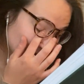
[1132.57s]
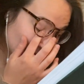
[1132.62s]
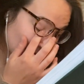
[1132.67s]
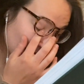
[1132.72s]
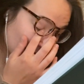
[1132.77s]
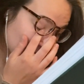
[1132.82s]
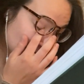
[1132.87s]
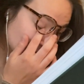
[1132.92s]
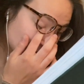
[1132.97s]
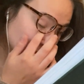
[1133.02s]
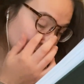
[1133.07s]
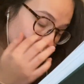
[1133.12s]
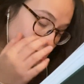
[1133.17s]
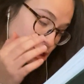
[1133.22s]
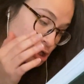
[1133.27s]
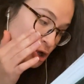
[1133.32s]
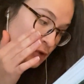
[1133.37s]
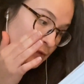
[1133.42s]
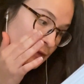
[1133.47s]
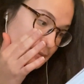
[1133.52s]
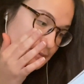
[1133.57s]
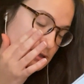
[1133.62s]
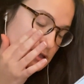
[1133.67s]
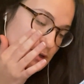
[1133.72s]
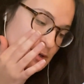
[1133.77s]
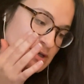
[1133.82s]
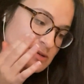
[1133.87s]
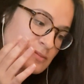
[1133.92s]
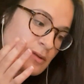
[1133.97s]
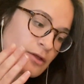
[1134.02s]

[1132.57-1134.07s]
castle and showed them to his